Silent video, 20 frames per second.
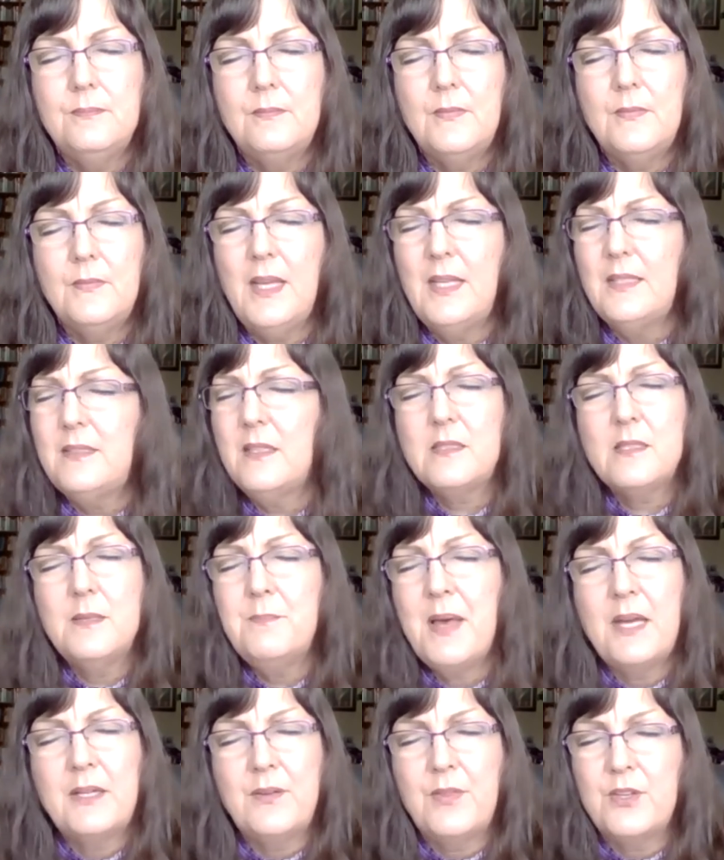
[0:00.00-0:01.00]
It doesn't
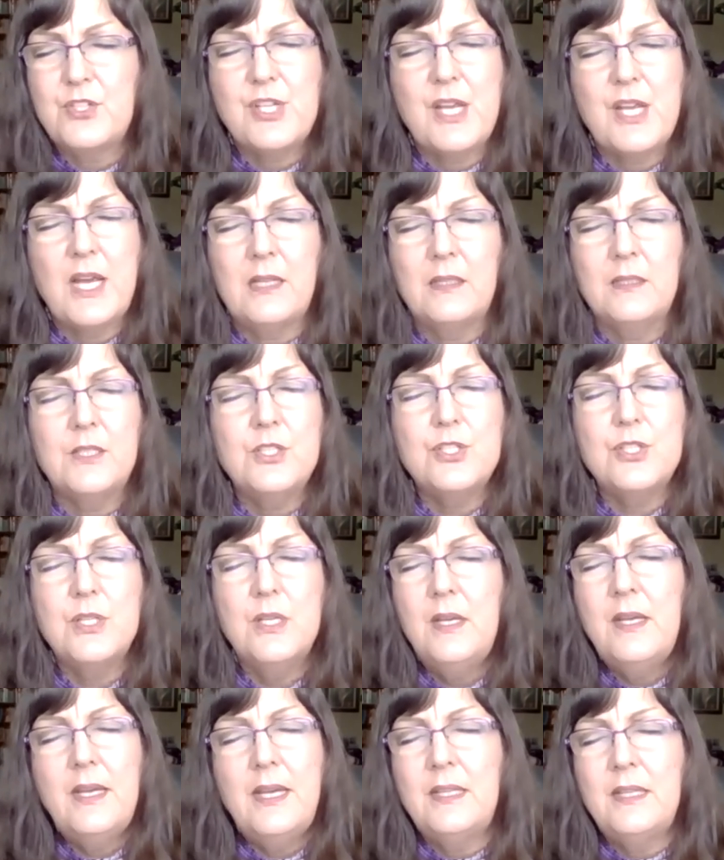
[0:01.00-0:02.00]
matter the challenge.
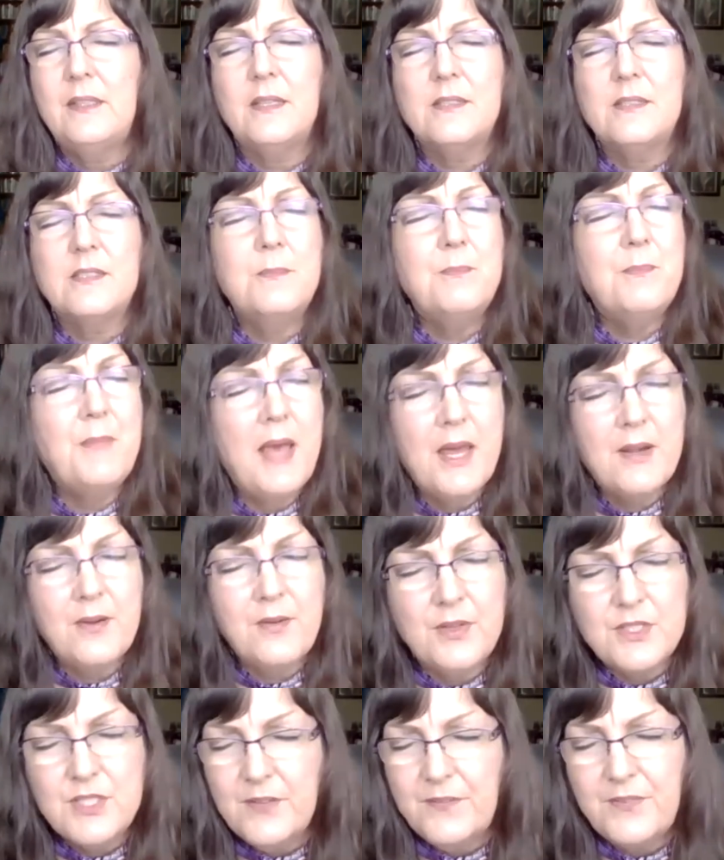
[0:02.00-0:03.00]
It doesn't matter
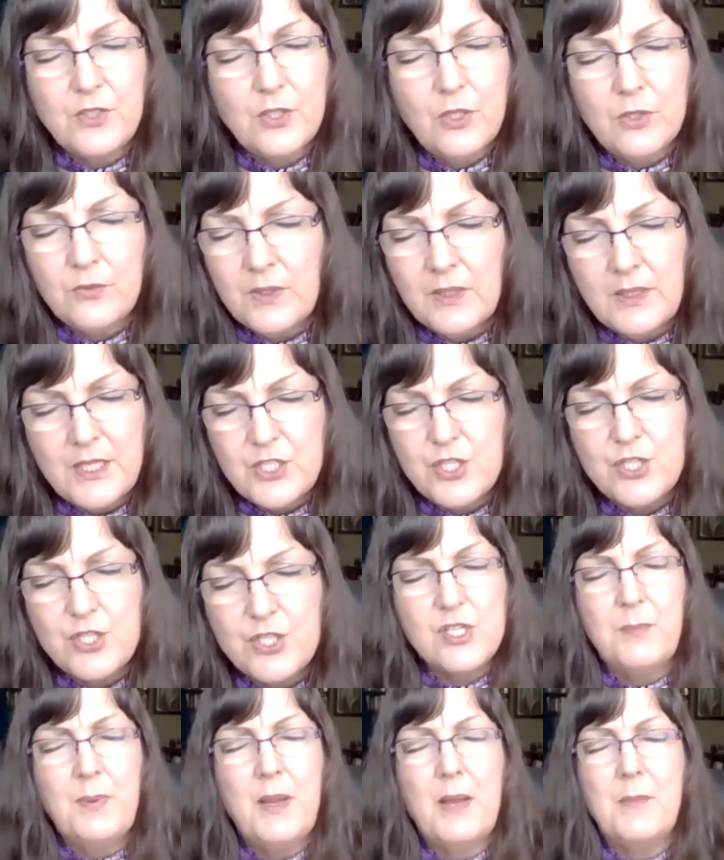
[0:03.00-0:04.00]
the difficult
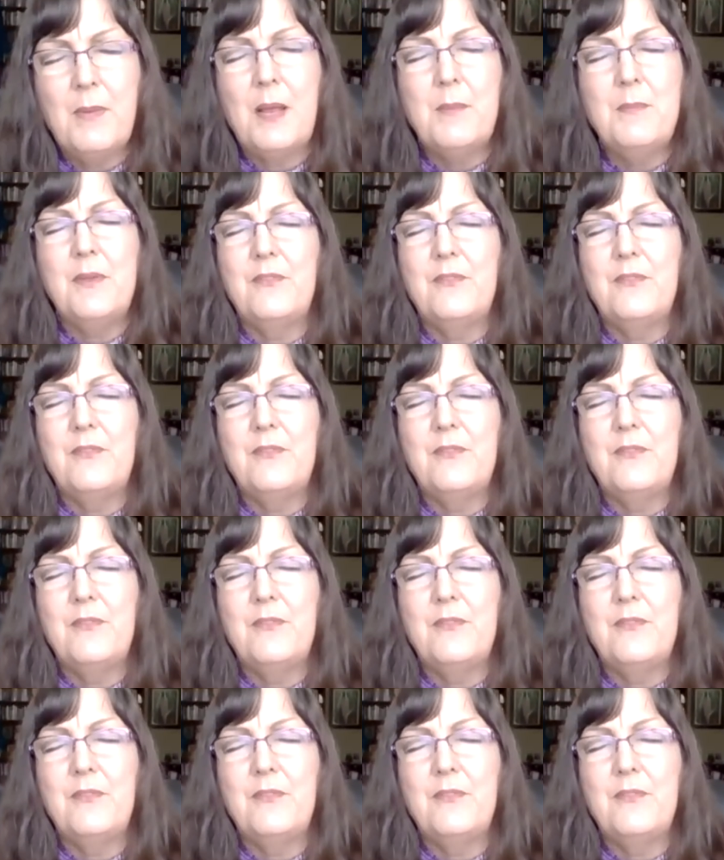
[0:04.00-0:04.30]
relationship I might be